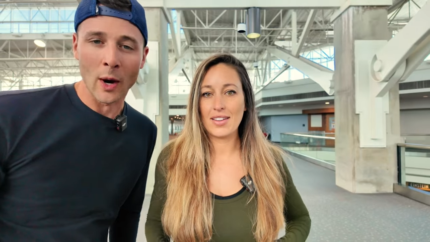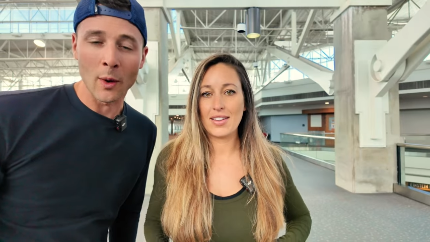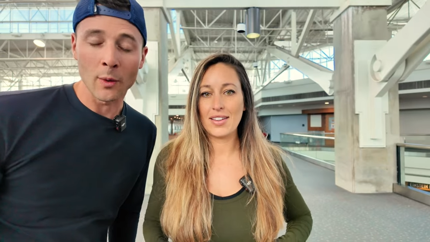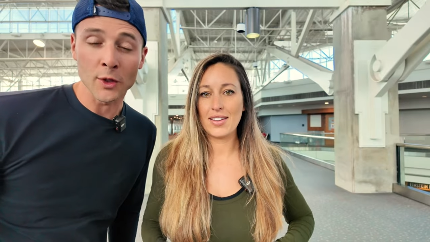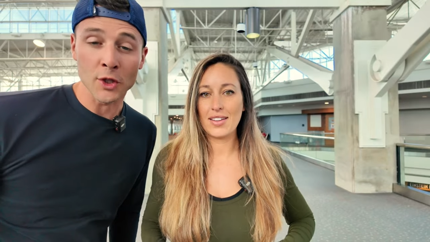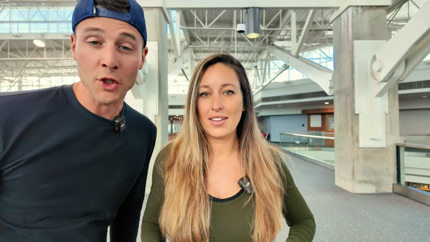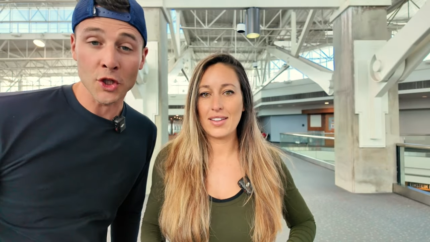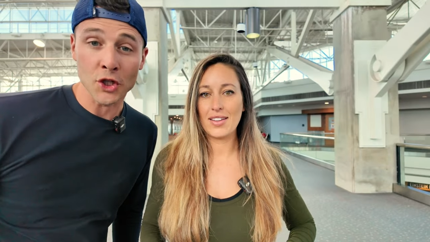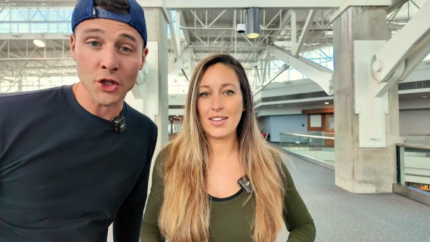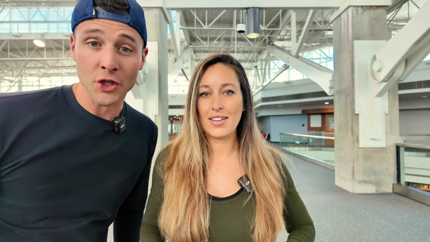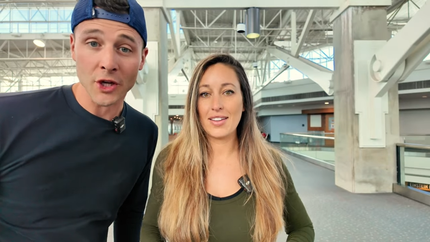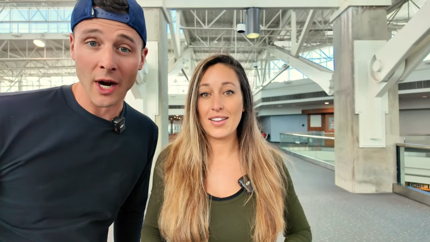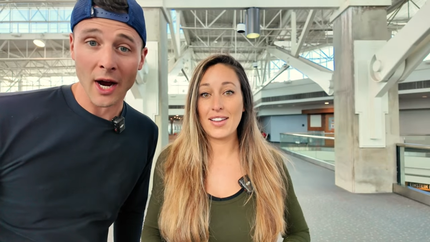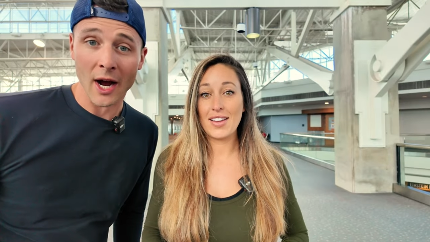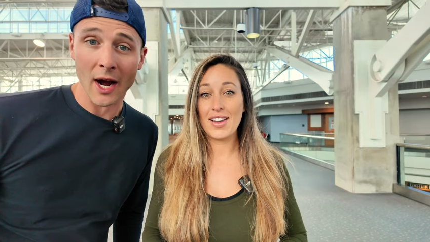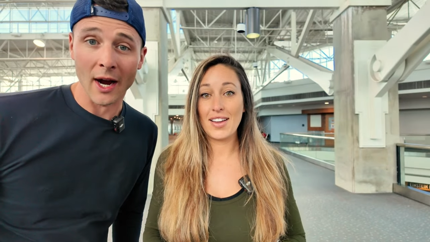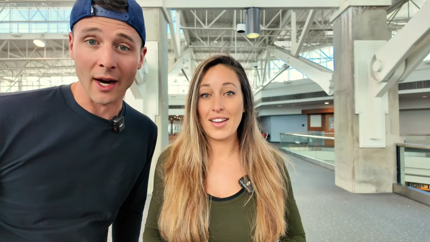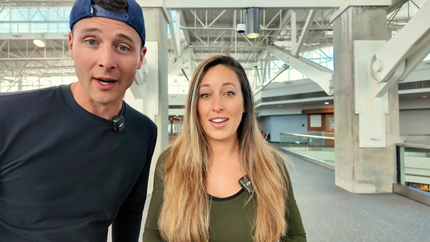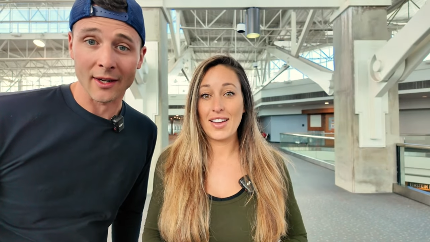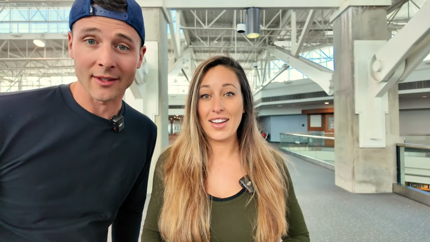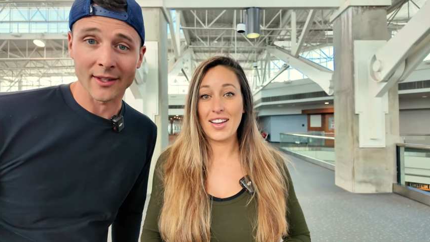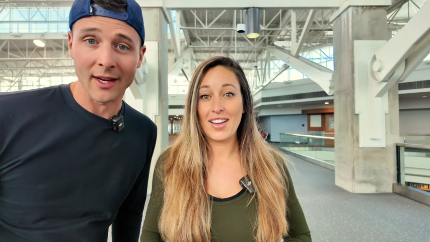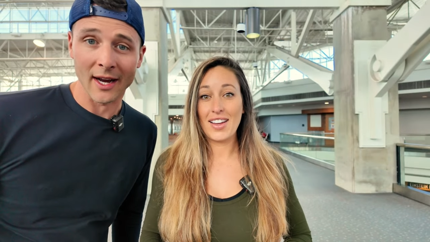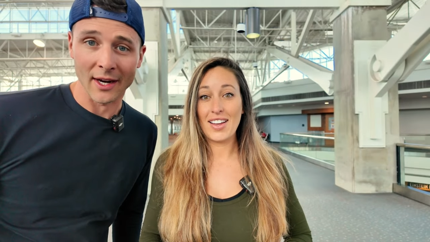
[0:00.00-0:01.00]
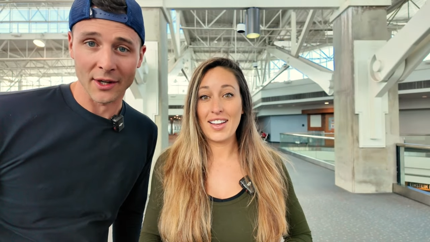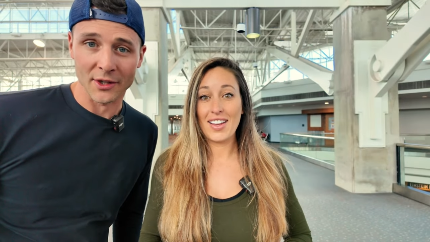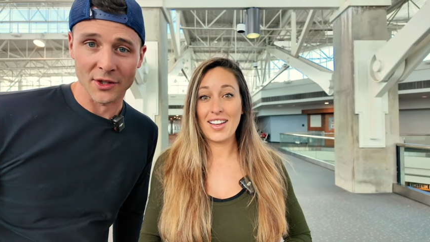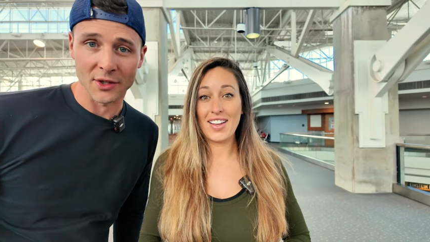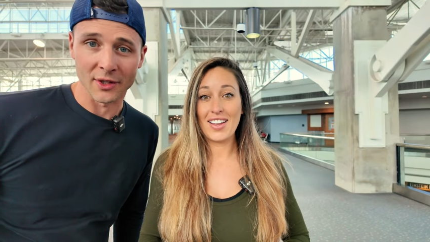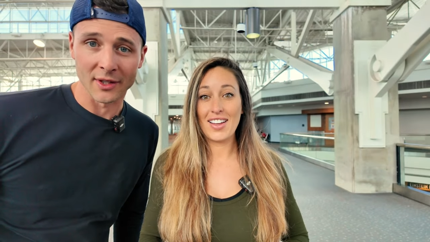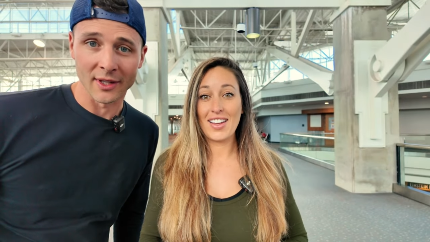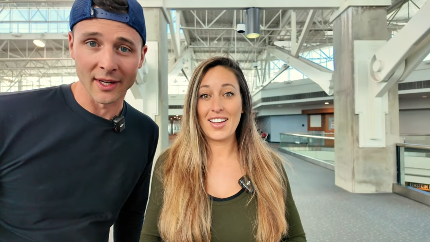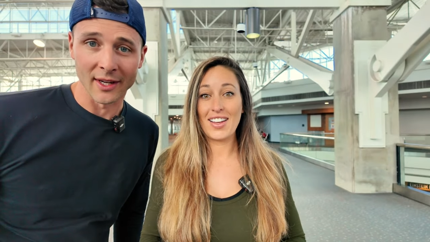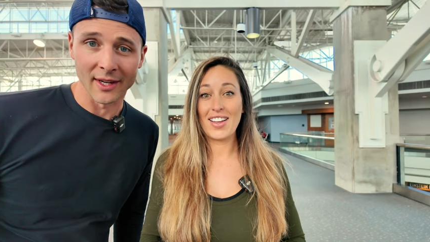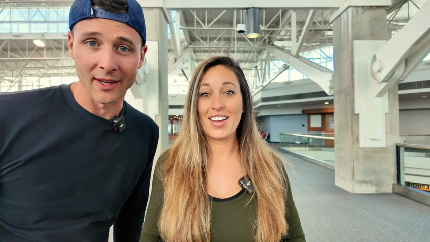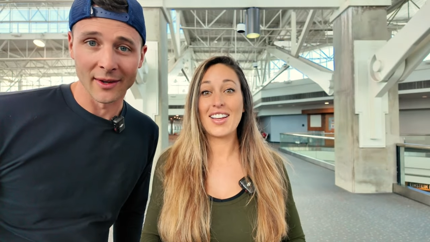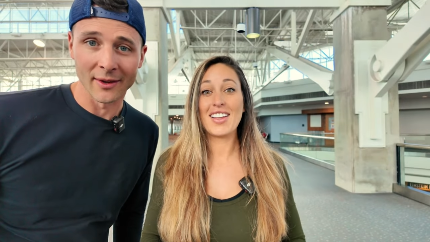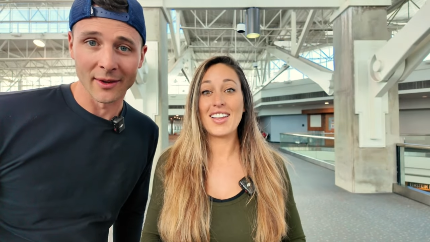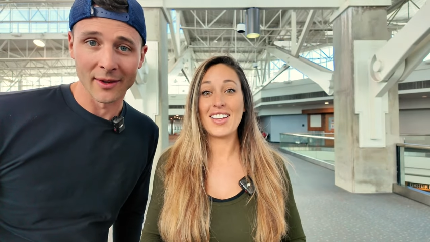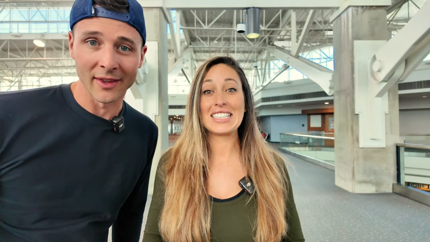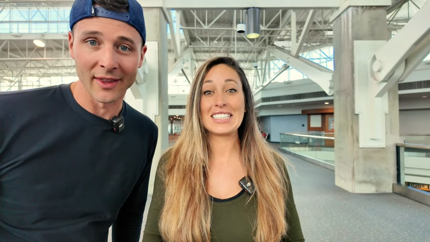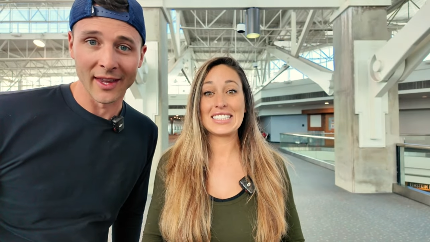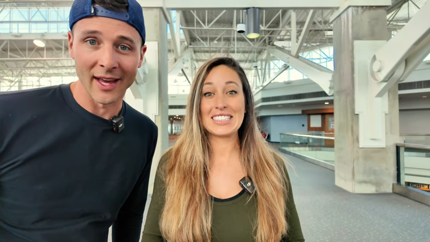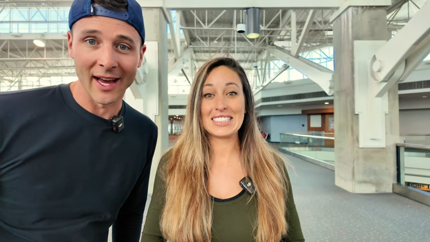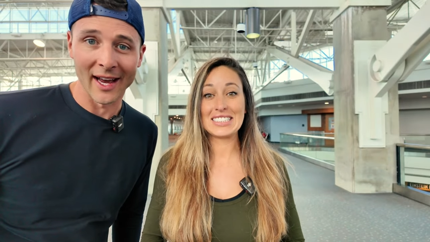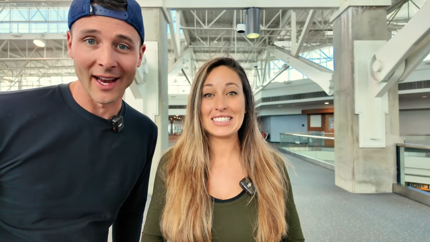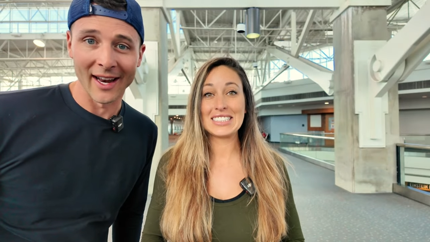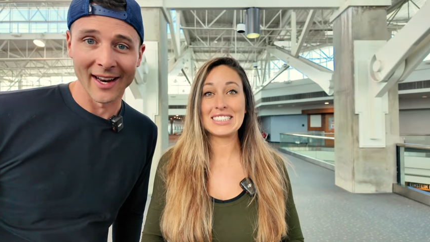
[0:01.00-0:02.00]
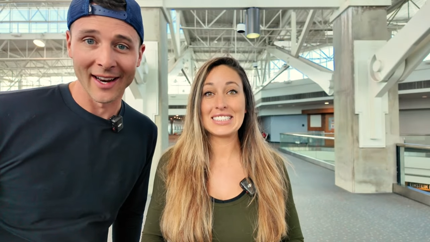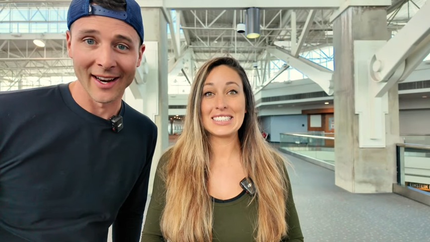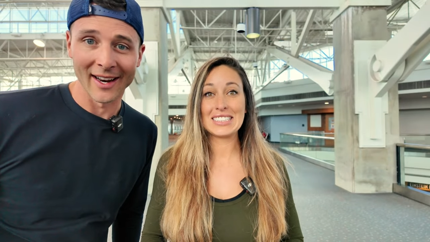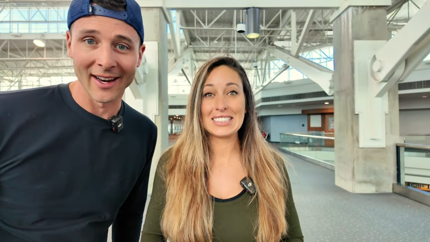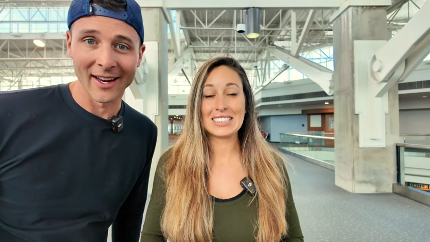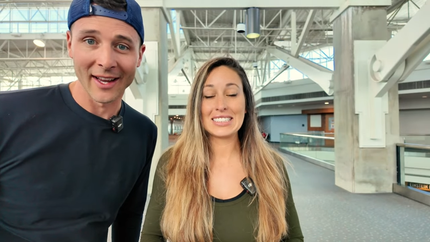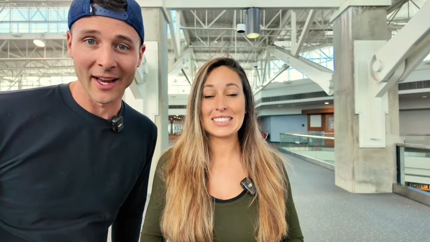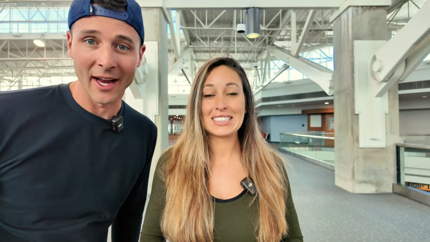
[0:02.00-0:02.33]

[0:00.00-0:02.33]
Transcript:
Speaker 1: I was shocked, actually, that